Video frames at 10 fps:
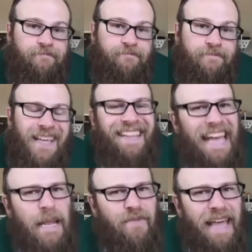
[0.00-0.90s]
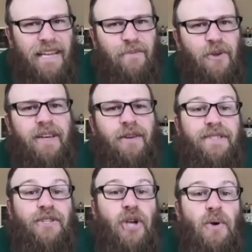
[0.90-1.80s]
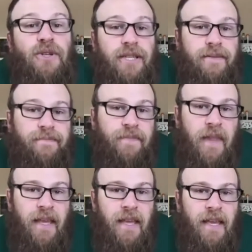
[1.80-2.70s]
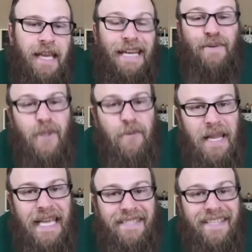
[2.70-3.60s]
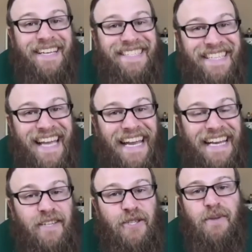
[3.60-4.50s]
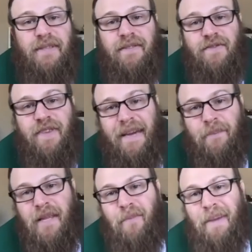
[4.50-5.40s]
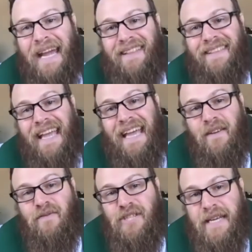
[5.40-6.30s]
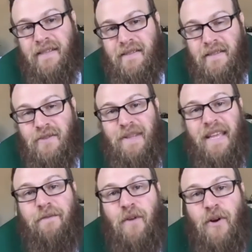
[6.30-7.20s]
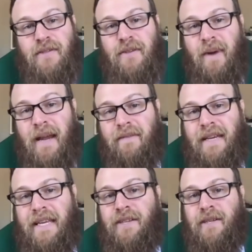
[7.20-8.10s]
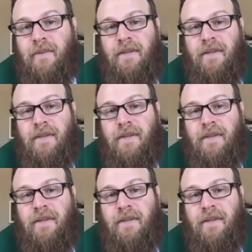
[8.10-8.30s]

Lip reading: The name of that community was Goshen, and it was the place assigned to Joseph's family back at the end of Genesis when they first arrived in Egypt.